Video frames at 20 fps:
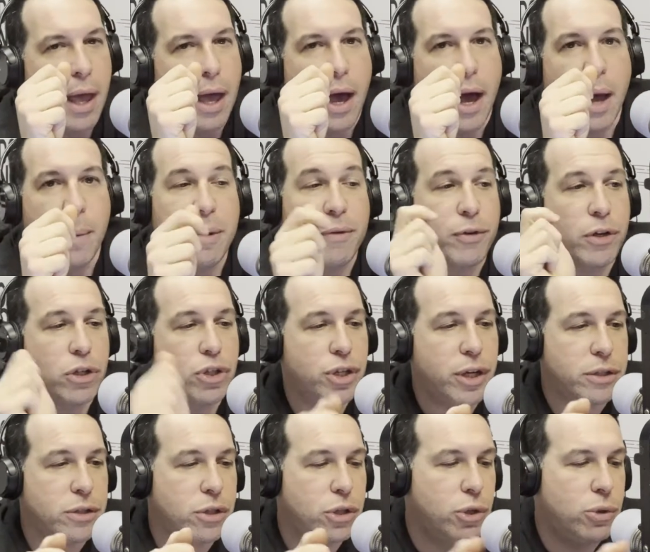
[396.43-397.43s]
If you're
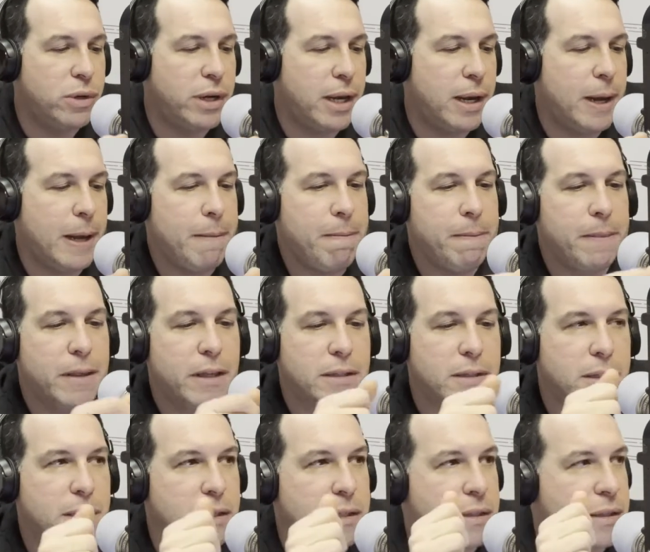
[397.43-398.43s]
just tuning in,
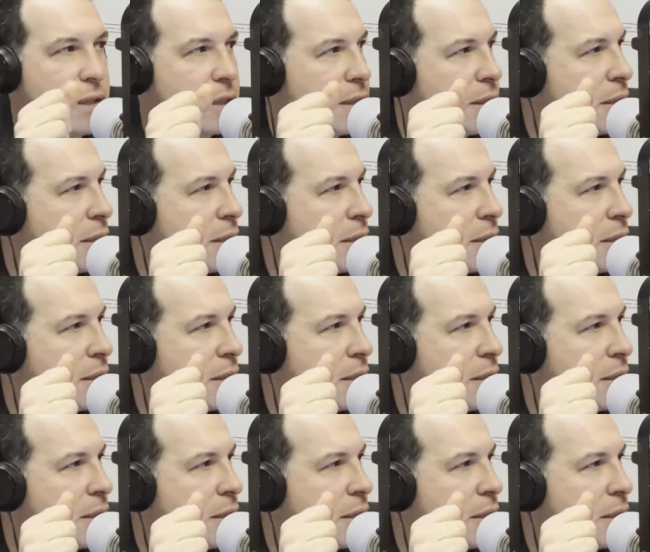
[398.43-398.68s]
this is